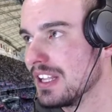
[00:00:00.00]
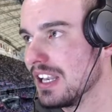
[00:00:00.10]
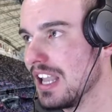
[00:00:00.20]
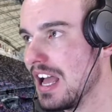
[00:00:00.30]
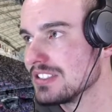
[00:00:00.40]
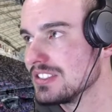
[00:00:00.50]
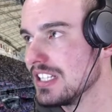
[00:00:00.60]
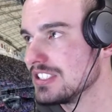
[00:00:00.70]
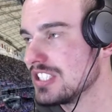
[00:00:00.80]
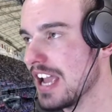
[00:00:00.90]
Last
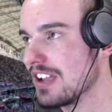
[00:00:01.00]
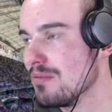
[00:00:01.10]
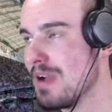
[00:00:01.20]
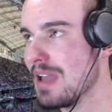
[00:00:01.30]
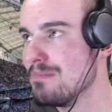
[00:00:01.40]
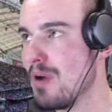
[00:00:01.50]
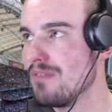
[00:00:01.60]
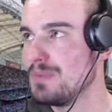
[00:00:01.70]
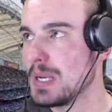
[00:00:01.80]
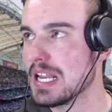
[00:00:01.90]
ditch tackle made by
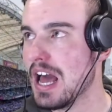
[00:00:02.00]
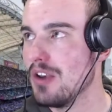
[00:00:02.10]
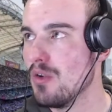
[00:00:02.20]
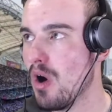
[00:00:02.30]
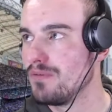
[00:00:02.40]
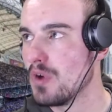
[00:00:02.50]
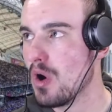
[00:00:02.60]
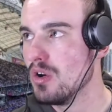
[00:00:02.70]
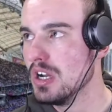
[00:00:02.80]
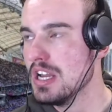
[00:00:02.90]
Finian
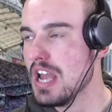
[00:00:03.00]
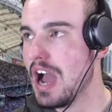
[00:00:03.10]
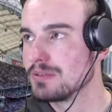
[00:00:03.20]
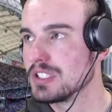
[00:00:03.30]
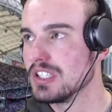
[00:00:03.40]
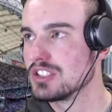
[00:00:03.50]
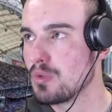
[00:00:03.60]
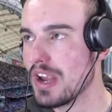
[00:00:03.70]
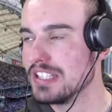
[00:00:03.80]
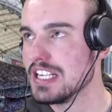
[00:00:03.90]
Norfolk up to the
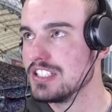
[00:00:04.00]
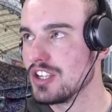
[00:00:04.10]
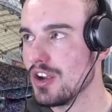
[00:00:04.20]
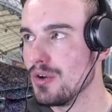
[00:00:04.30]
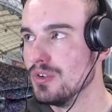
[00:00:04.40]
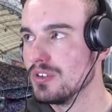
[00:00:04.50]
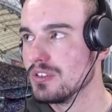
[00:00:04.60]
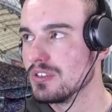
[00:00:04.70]
22.